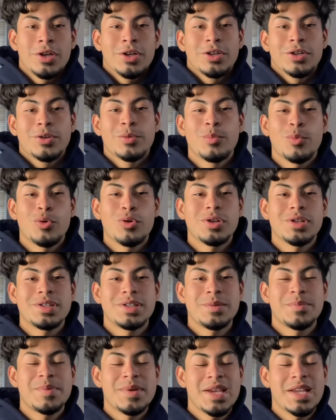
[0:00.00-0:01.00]
Good morning,
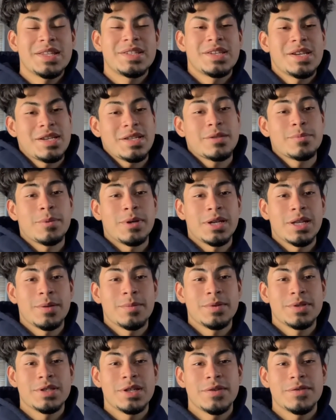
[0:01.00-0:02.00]
CPHS. My
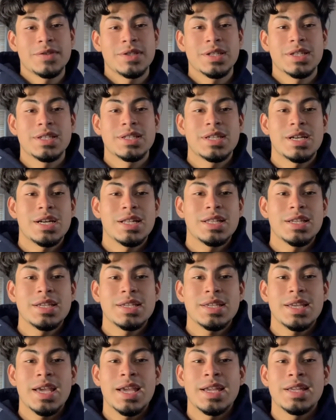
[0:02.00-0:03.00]
name is Jefferson
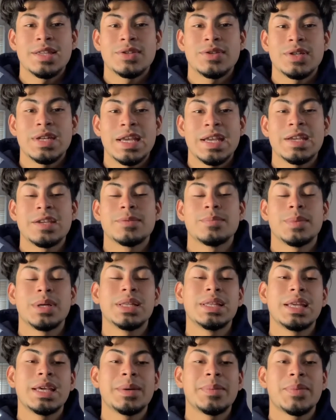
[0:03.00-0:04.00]
Gonzalez, and today is
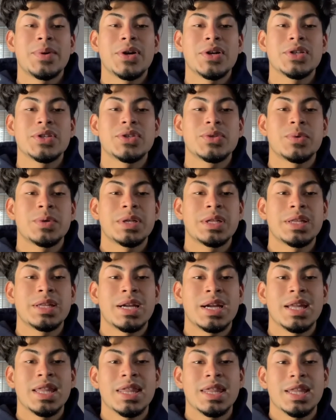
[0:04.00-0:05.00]
Monday, March
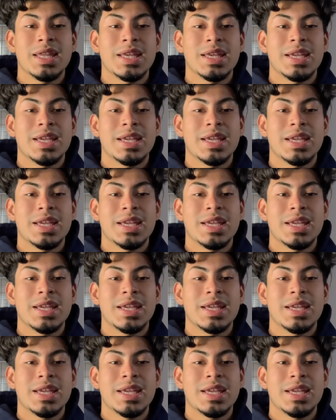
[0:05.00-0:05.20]
29th.